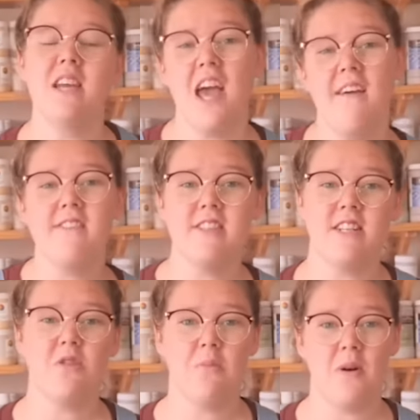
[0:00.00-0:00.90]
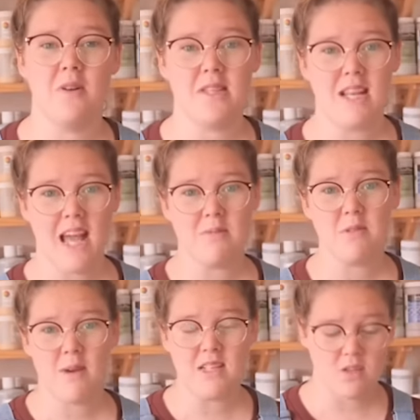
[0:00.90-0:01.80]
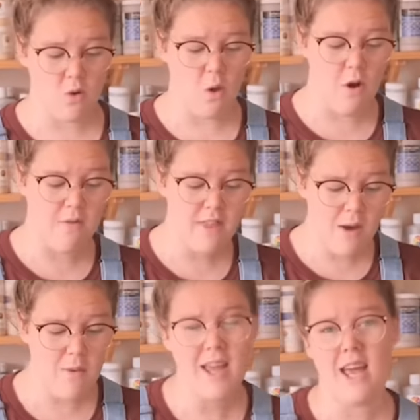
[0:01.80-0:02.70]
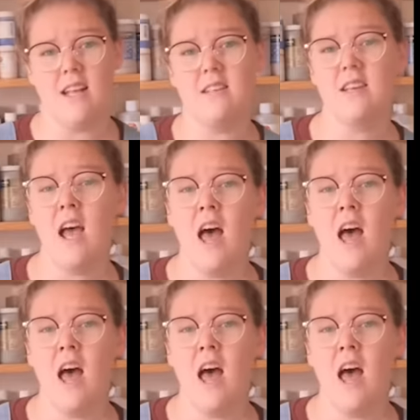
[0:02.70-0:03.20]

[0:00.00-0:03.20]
to every single person that came to my stall over that weekend,